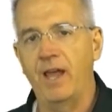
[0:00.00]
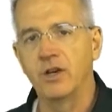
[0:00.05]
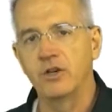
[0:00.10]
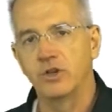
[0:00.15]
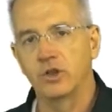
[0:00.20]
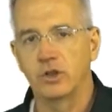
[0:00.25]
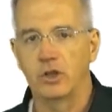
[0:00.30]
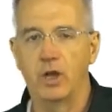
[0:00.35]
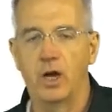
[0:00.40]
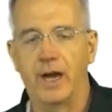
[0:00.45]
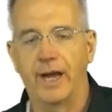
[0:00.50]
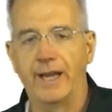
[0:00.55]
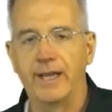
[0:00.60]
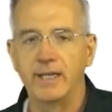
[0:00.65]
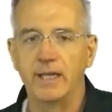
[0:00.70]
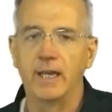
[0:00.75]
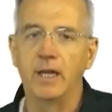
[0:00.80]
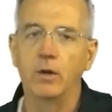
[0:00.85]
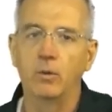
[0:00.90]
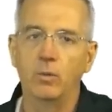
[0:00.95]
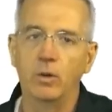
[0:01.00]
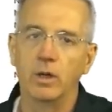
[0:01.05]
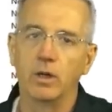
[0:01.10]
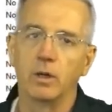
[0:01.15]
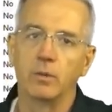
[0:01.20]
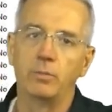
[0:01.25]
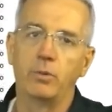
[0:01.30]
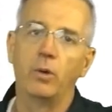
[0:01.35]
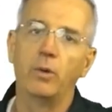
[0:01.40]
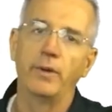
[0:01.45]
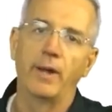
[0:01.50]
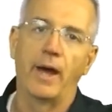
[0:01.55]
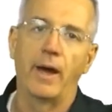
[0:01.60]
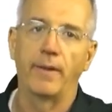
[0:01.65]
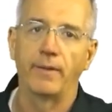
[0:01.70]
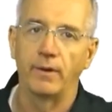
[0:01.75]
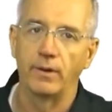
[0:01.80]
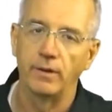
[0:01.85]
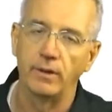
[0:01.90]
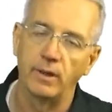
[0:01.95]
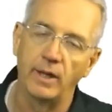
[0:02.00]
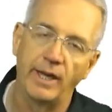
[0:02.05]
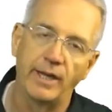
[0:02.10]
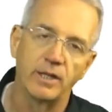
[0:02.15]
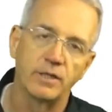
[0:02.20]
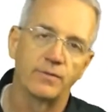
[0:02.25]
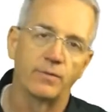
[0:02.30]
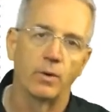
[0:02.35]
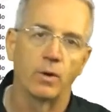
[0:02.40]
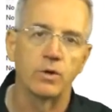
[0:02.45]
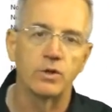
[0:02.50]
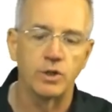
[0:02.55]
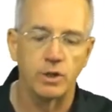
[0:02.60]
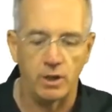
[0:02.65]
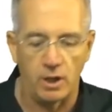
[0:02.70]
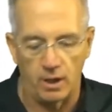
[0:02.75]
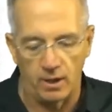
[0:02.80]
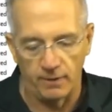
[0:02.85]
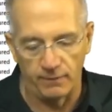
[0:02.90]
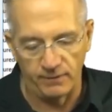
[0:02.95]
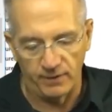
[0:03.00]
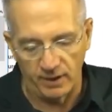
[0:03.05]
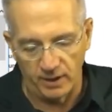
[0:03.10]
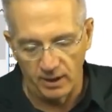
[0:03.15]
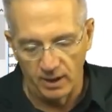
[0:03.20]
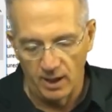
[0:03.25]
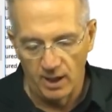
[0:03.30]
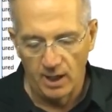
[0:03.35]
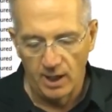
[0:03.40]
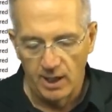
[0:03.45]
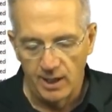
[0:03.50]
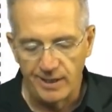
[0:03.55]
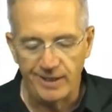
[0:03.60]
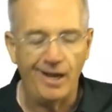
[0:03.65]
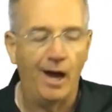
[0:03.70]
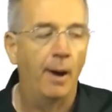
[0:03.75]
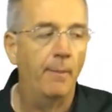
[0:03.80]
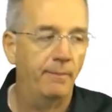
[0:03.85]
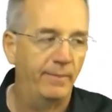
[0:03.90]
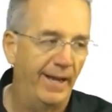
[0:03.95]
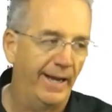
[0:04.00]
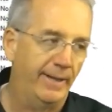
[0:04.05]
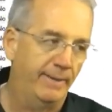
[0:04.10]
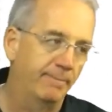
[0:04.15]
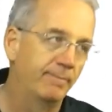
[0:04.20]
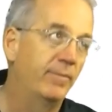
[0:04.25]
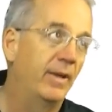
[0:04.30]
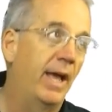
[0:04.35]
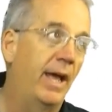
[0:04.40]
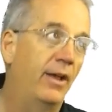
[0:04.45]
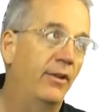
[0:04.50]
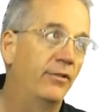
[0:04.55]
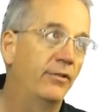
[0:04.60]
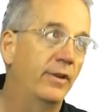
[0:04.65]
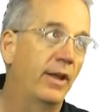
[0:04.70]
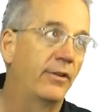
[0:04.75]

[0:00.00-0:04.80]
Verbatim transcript: Manager client, it will pull down the latest version of the, the update as